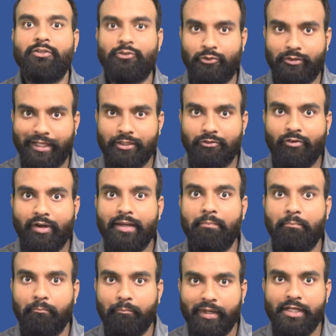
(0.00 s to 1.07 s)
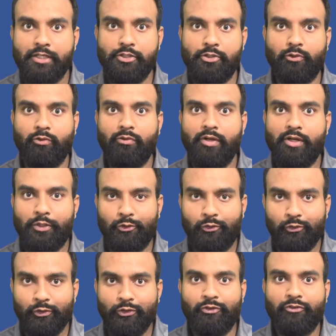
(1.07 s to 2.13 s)
So that's why make sure you
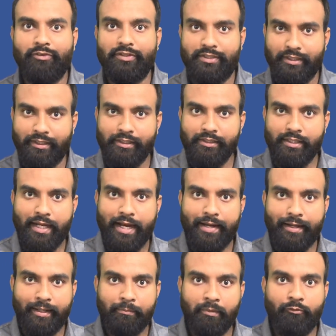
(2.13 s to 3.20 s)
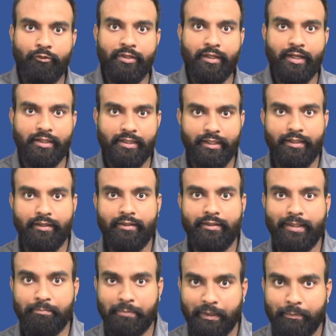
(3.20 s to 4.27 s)
do your research and come up with an article
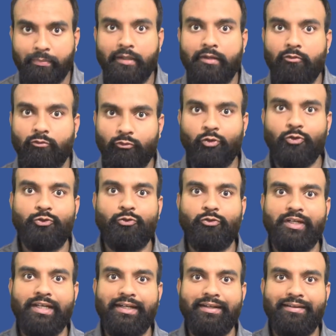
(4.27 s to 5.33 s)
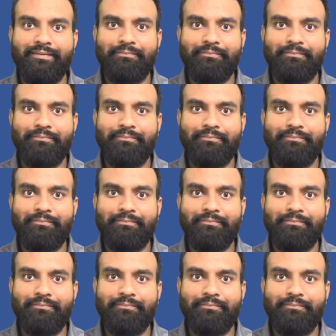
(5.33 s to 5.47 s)
that people want to read.